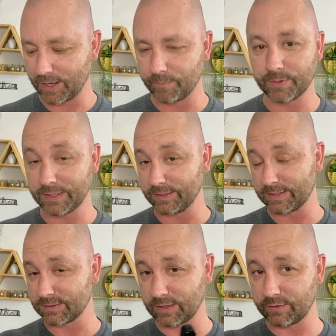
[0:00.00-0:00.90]
But again, that's
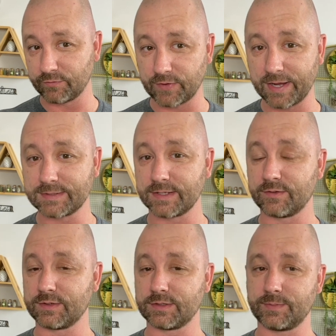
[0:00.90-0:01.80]
a lot of advice that
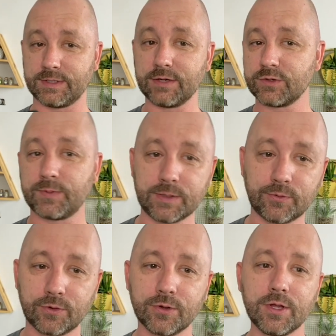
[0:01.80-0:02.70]
has been given to
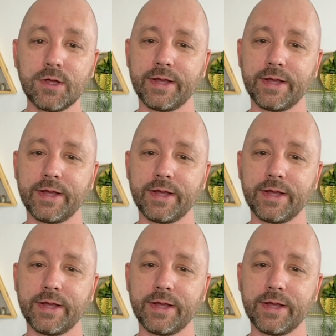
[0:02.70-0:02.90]
people.